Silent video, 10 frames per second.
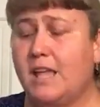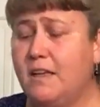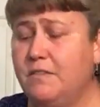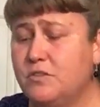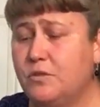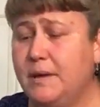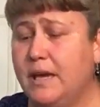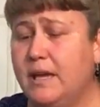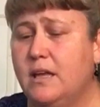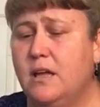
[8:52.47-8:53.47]
And this would
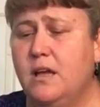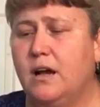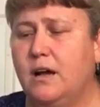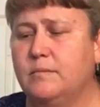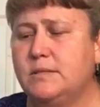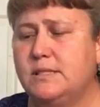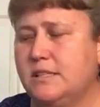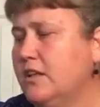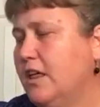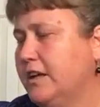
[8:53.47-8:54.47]
be um,
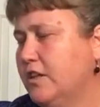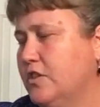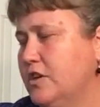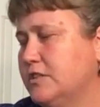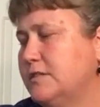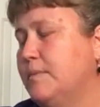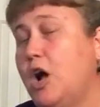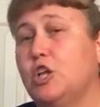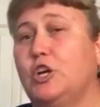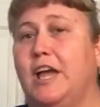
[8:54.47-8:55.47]
still like on the
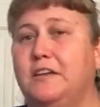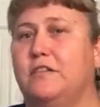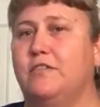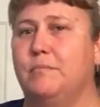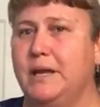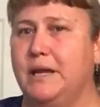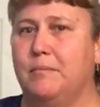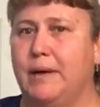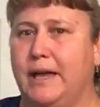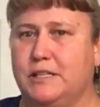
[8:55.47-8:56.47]
smaller end of the
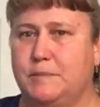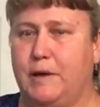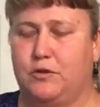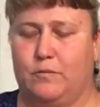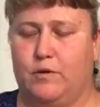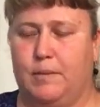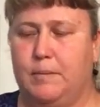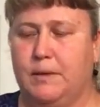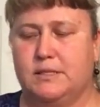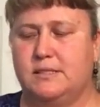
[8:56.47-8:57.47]
medium bag spectrum for me
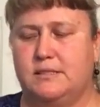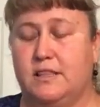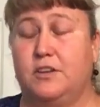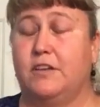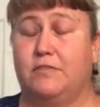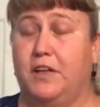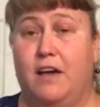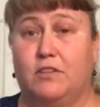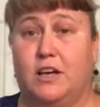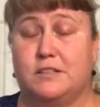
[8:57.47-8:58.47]
because they definitely
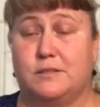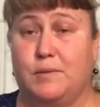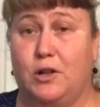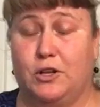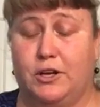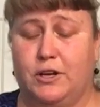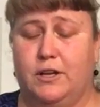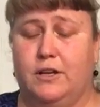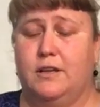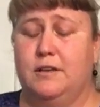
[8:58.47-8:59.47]
have a lot smaller
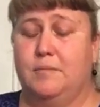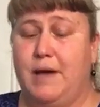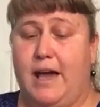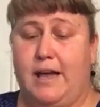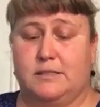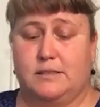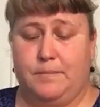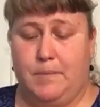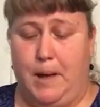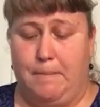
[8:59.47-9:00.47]
bags.
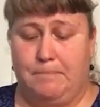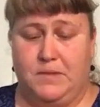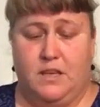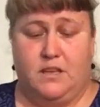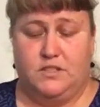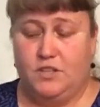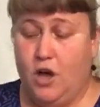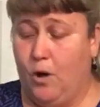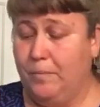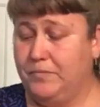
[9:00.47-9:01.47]
But
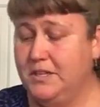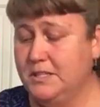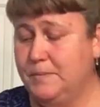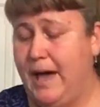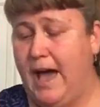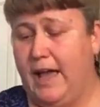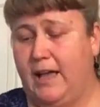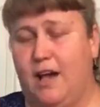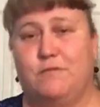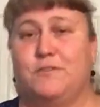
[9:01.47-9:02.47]
so this bag,
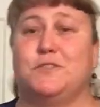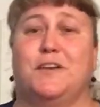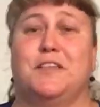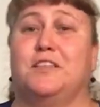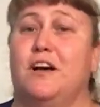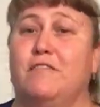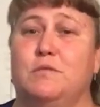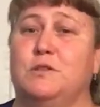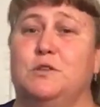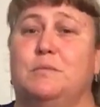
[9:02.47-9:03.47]
uh, first of all, I love the
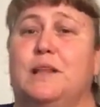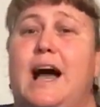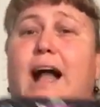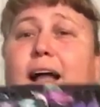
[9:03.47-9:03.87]
Bloom Black.